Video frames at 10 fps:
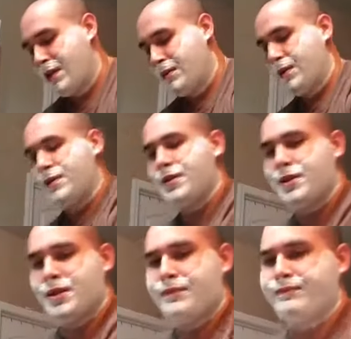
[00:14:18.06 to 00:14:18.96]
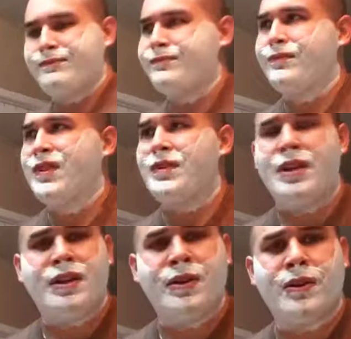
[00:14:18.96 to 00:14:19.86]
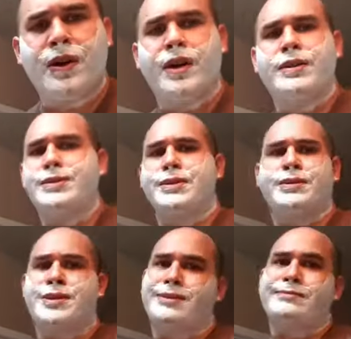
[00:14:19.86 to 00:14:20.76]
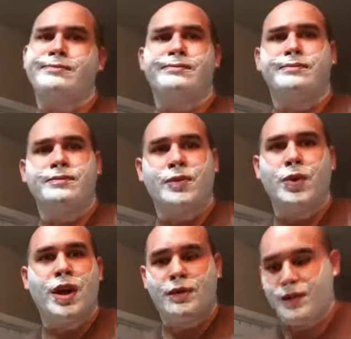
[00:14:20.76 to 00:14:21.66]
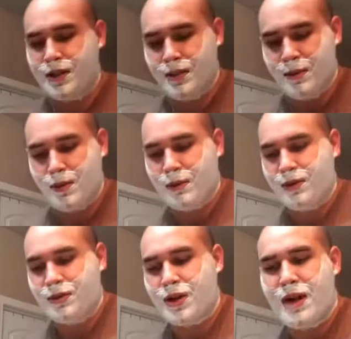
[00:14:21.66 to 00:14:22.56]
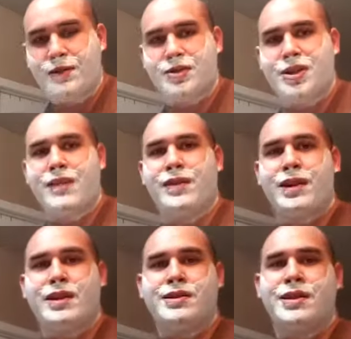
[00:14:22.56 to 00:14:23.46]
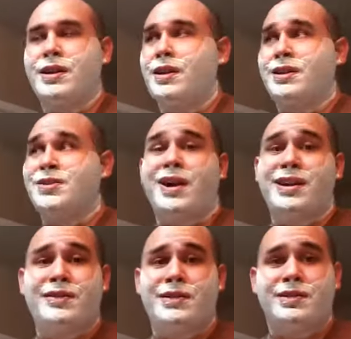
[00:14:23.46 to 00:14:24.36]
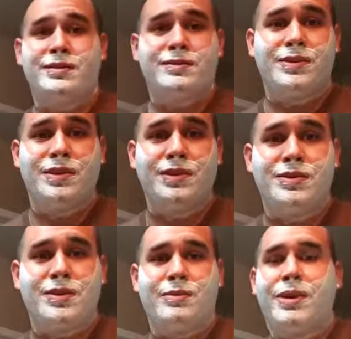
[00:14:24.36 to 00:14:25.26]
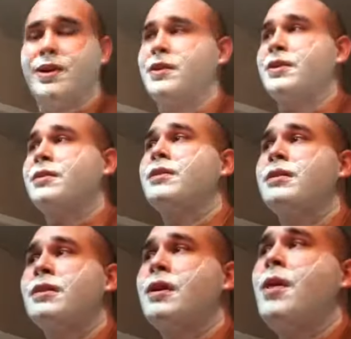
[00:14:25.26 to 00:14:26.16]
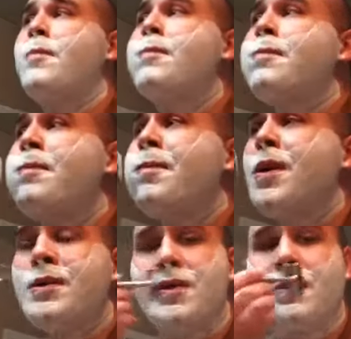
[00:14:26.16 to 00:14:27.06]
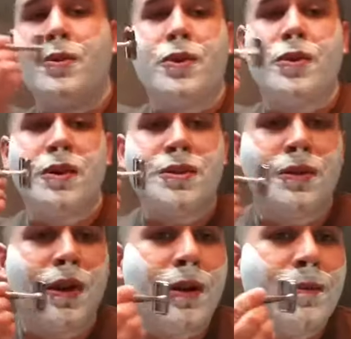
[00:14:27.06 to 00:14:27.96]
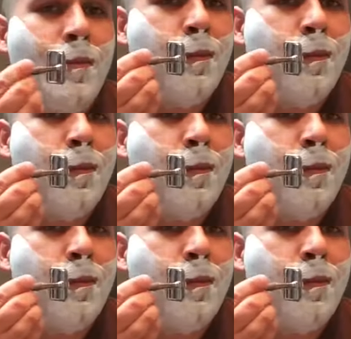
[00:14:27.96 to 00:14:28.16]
Which it's a 15-year-old handle, so I was like, whatever. Come in one of my little travel shaving kits, so I didn't even really lose no money on it. So now I'm going to cross the grain.